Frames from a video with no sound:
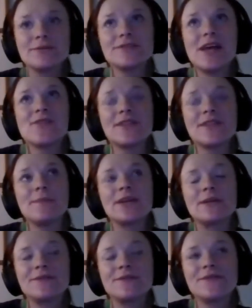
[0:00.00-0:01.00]
during that
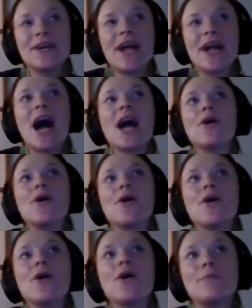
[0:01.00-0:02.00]
time period. It was very
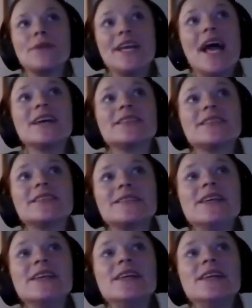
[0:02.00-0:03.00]
eye-opening as
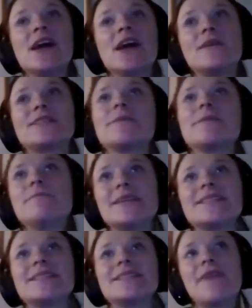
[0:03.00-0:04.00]
the
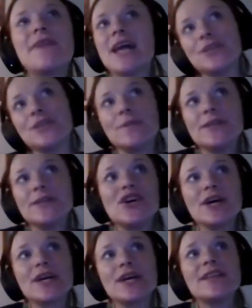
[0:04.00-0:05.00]
submissive action we
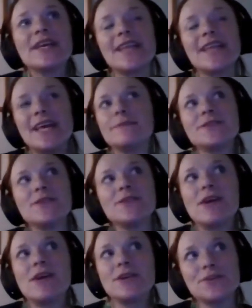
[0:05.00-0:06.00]
took. Like, they had a missile
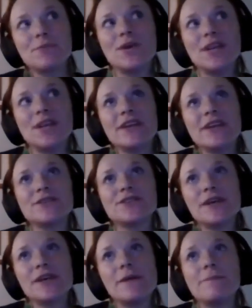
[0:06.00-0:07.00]
launcher pointed at our
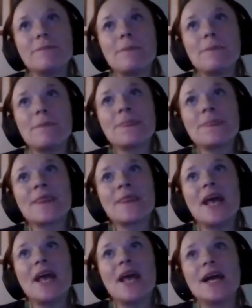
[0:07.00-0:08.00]
ship.
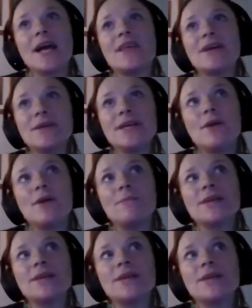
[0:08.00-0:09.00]
And that really
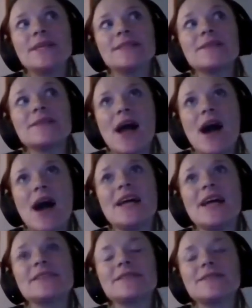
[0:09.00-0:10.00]
opened my
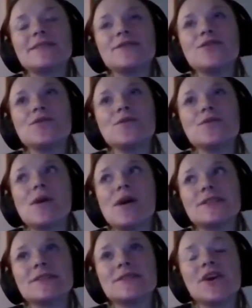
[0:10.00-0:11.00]
eyes to
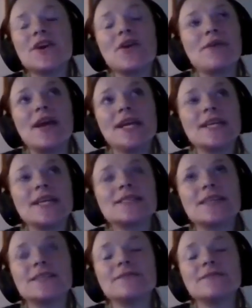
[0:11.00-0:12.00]
just heretics
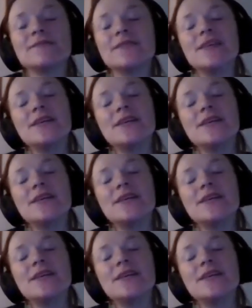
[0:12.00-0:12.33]
and